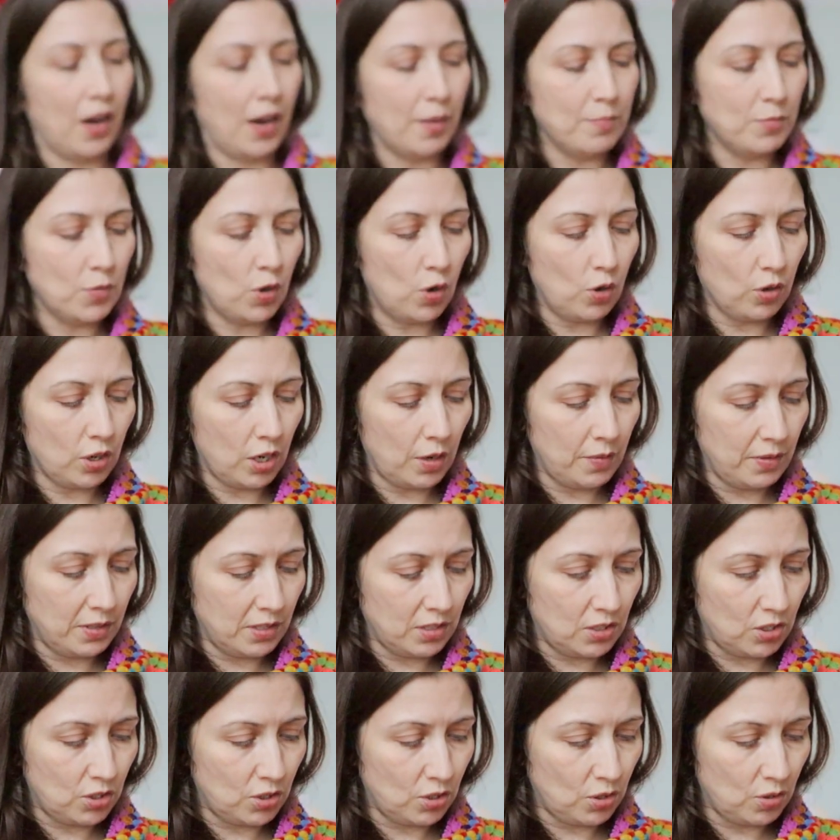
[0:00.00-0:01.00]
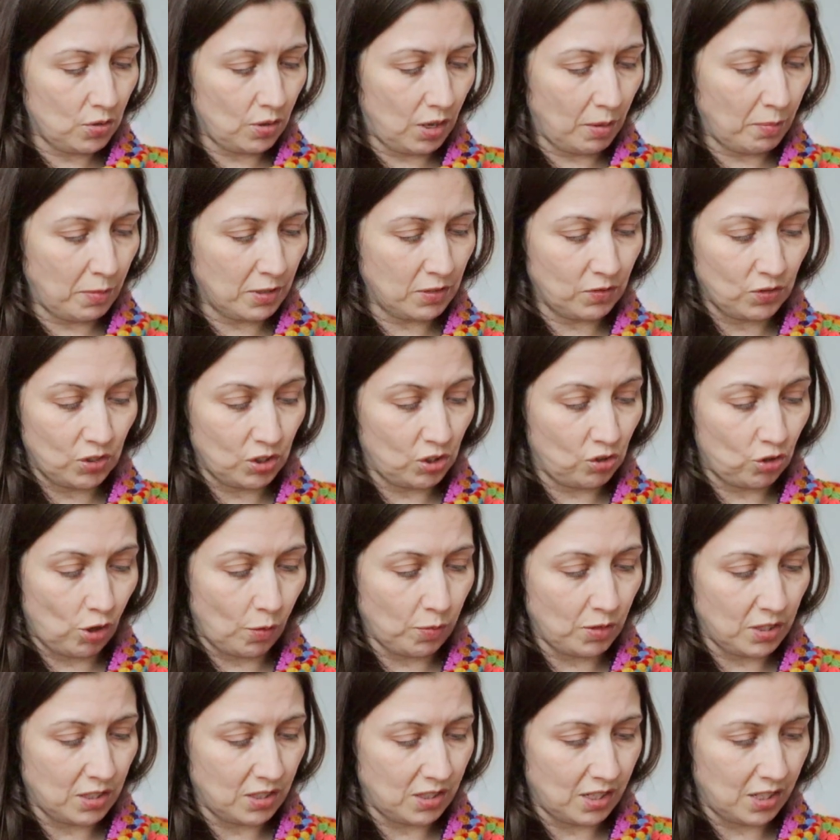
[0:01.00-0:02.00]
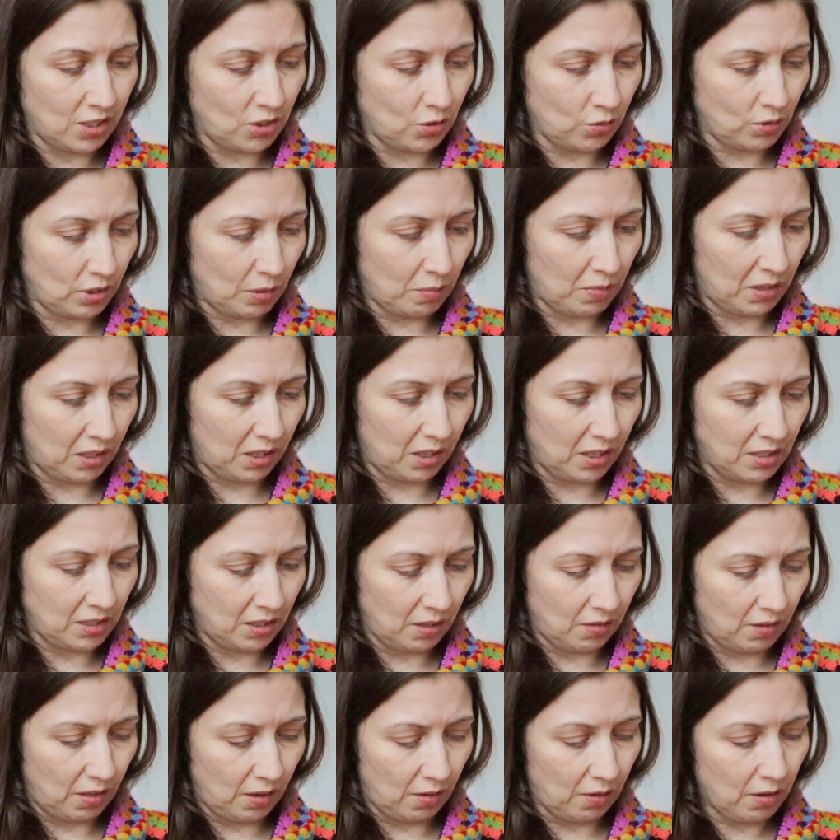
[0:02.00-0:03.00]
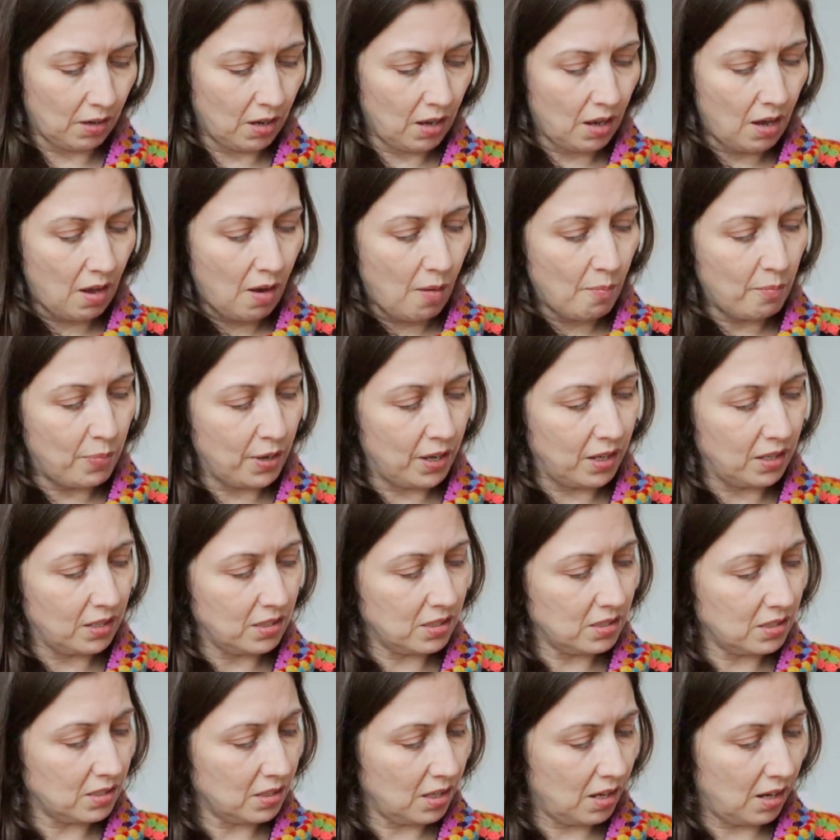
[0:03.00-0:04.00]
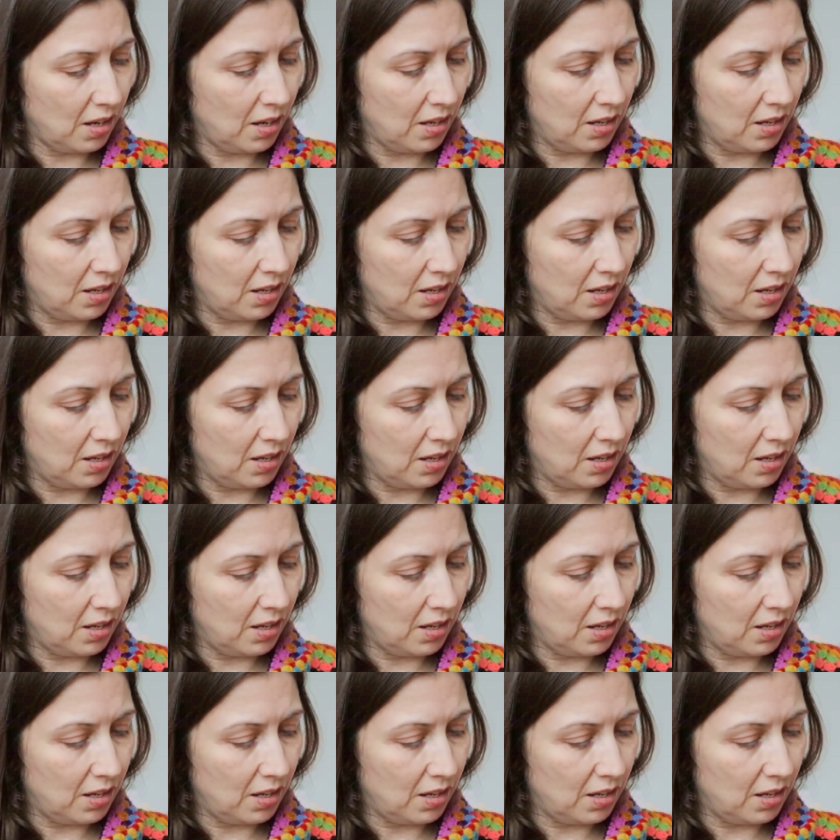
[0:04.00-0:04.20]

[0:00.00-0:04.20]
I'm not going to, I must have just dropped a stitch or something, I don't know. But